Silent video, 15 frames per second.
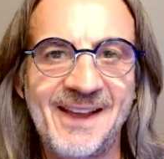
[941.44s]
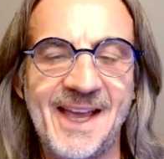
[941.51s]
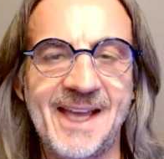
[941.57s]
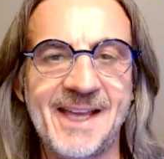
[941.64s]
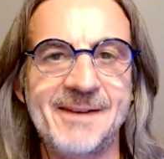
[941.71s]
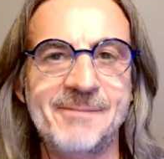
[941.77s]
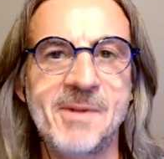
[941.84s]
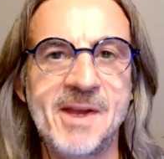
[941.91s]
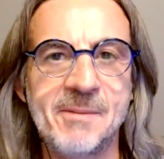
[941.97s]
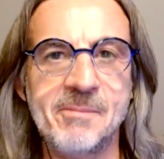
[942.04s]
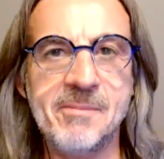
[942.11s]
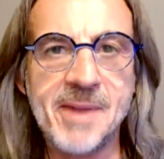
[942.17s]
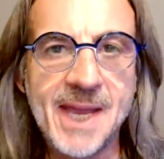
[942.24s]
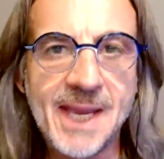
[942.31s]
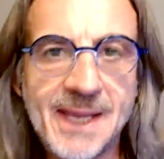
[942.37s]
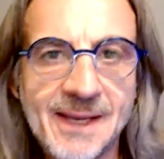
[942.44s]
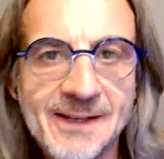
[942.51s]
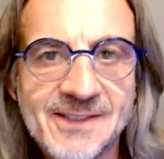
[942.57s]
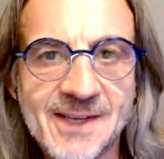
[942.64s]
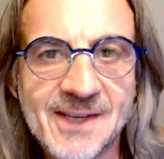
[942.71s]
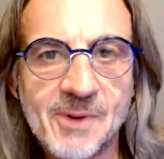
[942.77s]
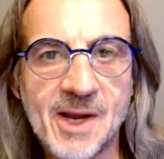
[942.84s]
and making
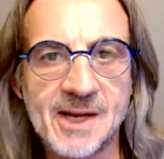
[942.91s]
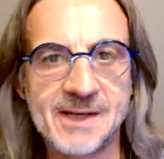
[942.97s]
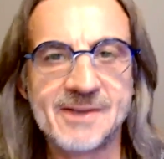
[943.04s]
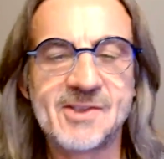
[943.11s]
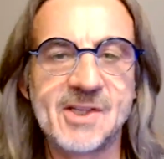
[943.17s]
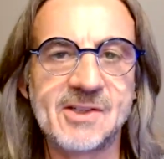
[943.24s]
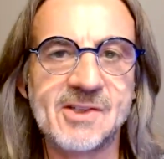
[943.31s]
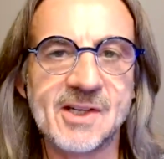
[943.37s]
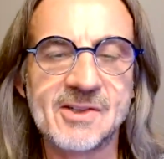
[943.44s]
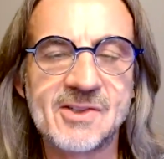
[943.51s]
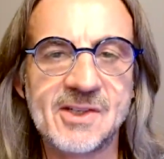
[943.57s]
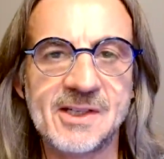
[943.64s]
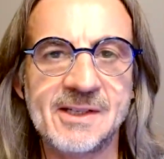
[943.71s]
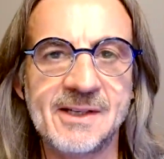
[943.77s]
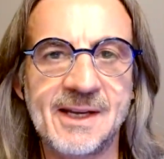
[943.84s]
some kind of suggestion